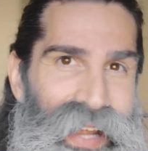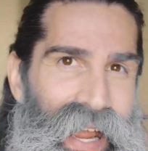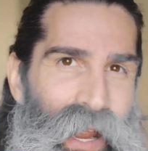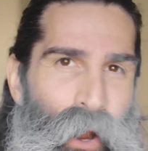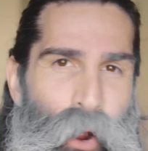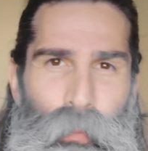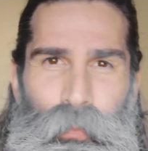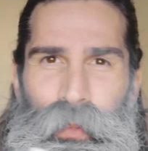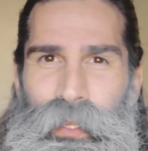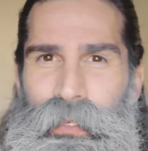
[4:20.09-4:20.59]
I
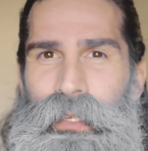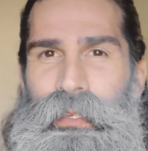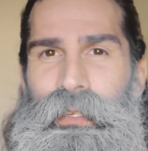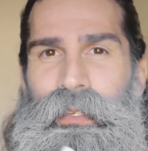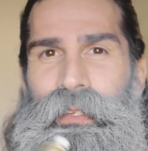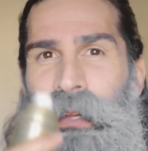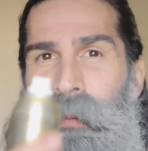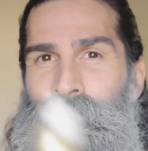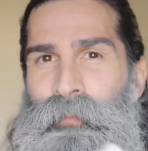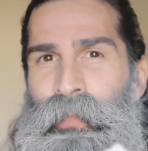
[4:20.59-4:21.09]
hope this
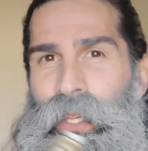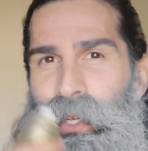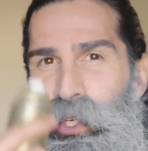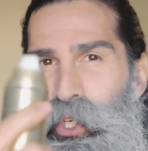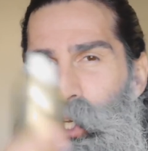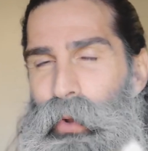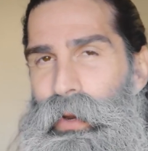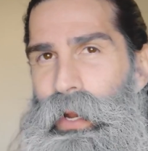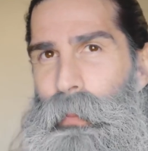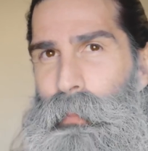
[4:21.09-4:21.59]
is
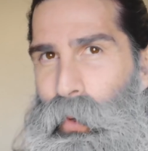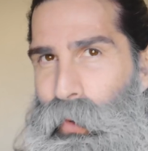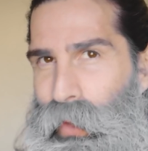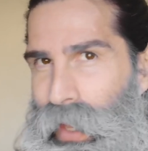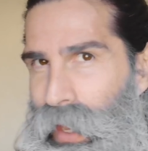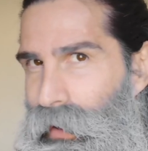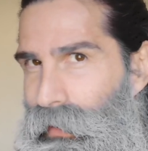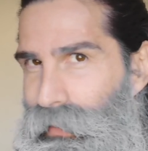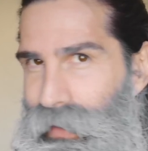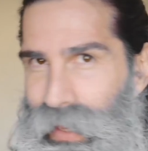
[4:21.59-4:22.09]
showing up
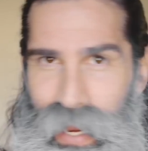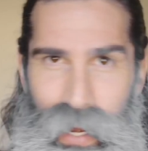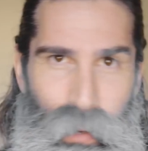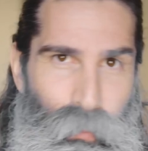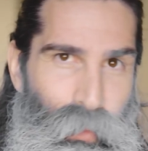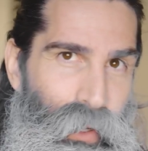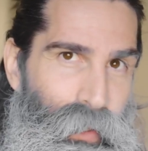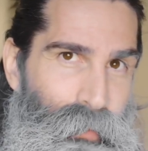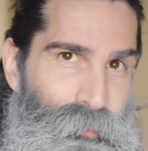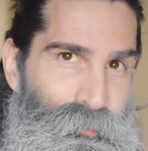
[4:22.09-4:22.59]
okay on
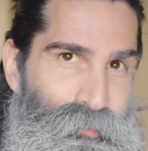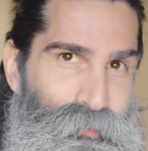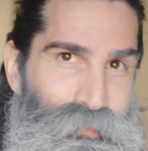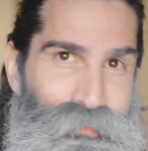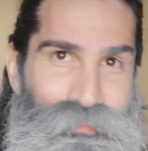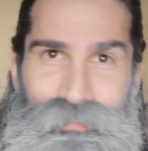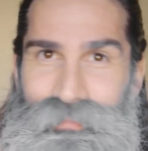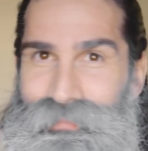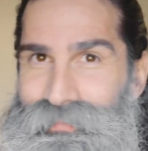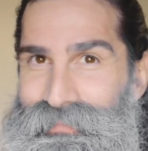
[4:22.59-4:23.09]
camera.
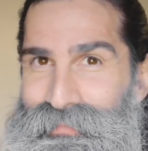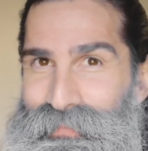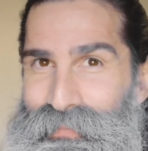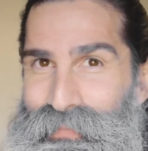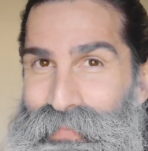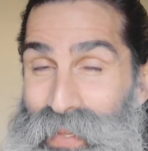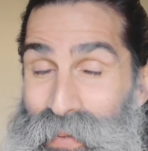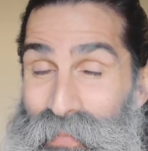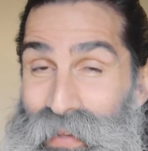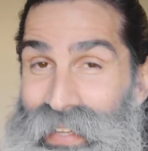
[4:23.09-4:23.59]

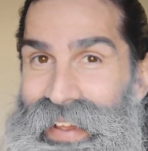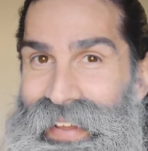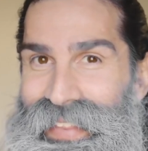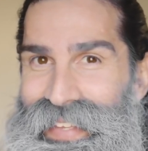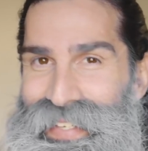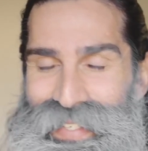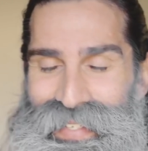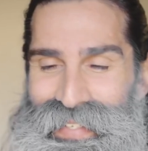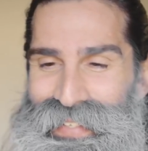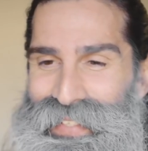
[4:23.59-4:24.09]
But yeah,
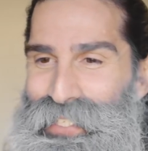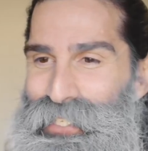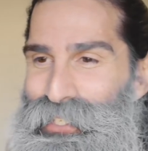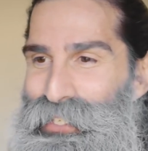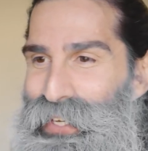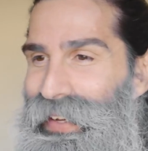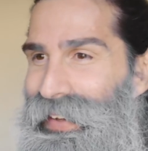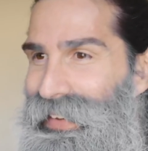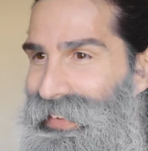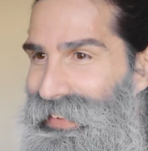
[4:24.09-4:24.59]
this is
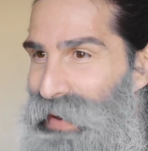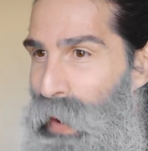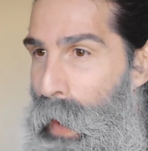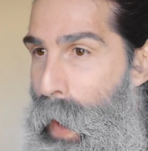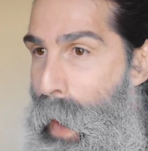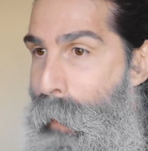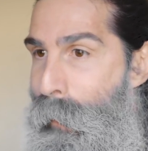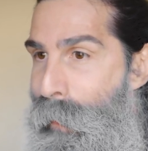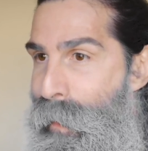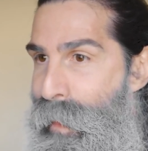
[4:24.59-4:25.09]
legit.
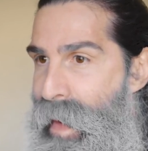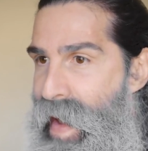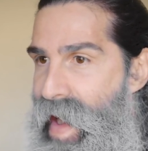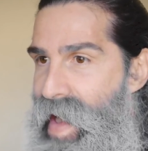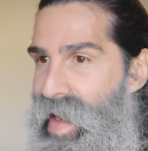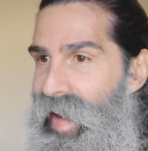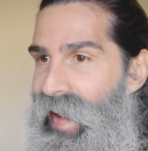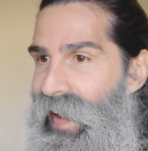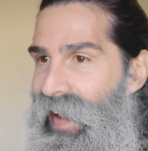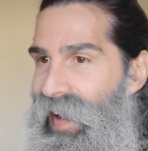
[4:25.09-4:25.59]

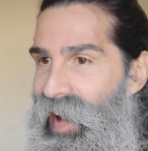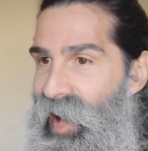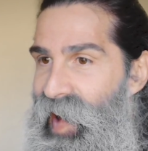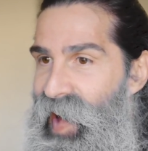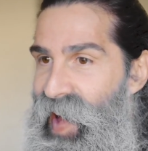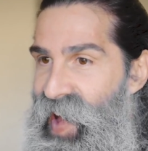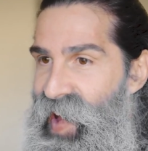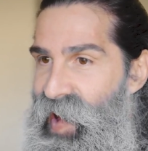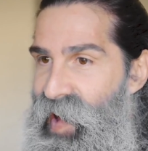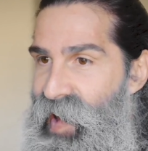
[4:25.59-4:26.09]
But
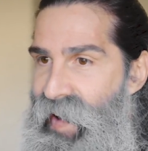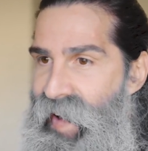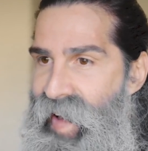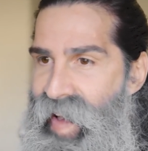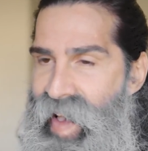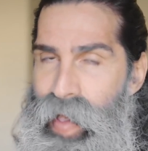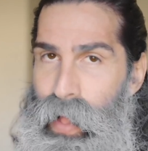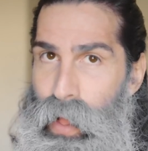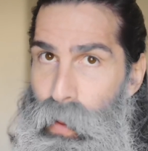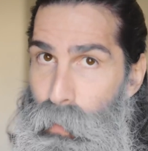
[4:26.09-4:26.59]

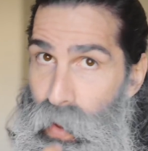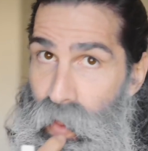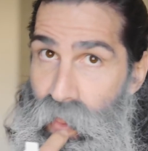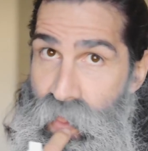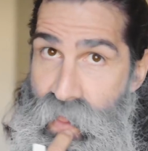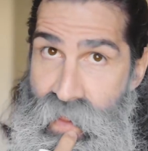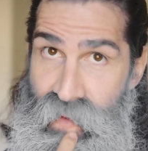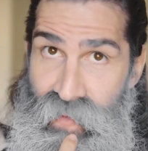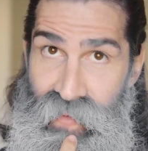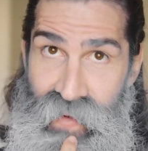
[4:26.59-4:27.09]

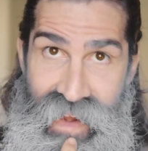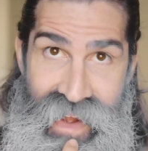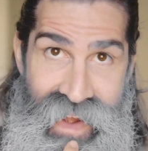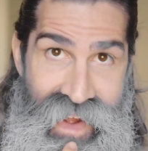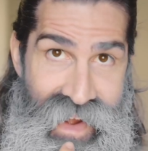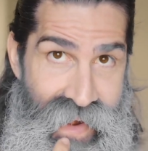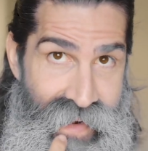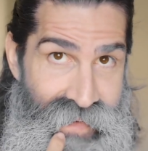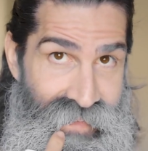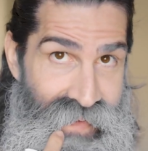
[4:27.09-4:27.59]
this right
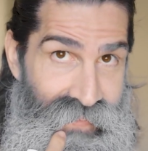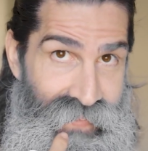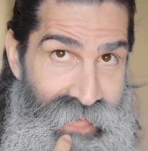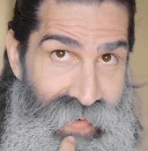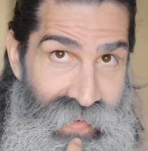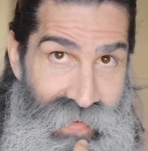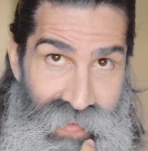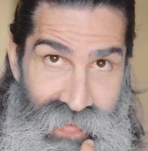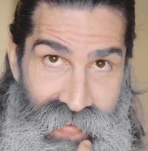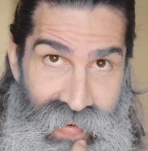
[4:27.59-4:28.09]
here, I'm having a
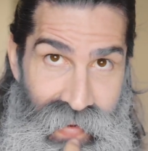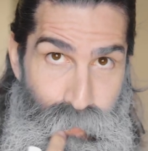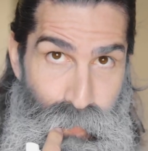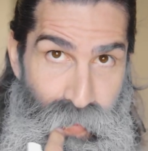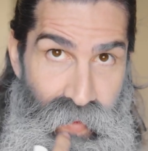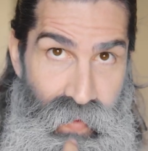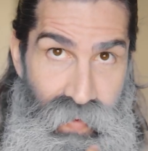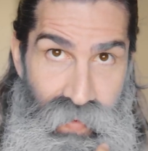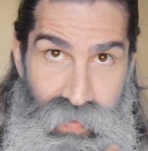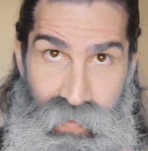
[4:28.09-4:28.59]
hard time
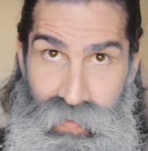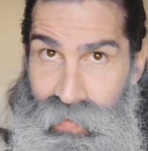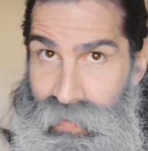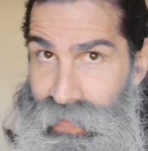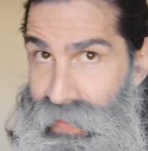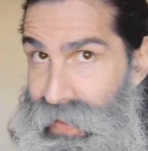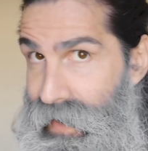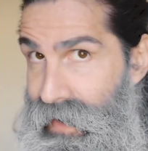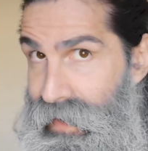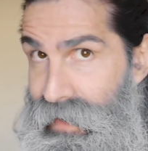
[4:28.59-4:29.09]
getting
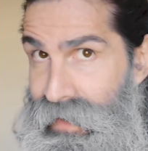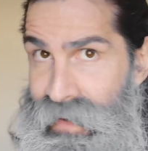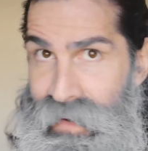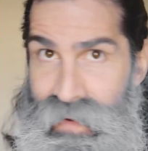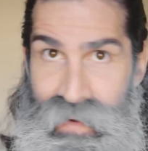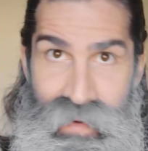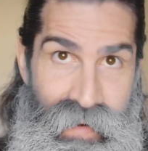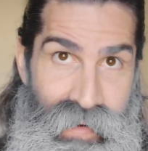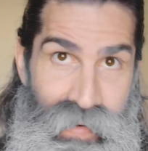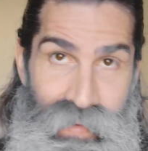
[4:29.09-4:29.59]
in
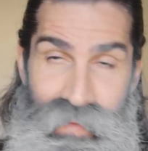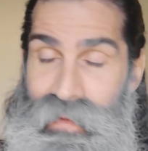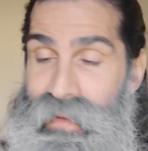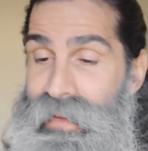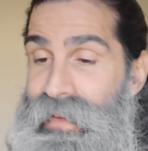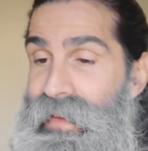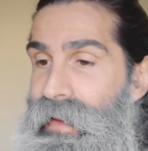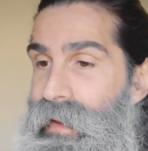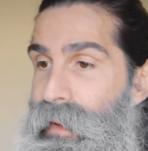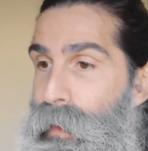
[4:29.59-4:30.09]
there.
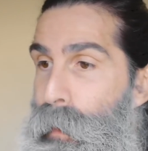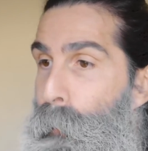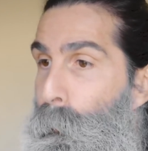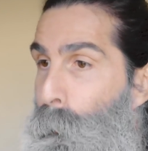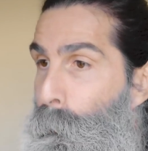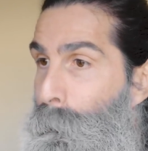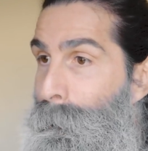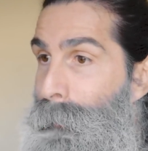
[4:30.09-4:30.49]
Let's see here.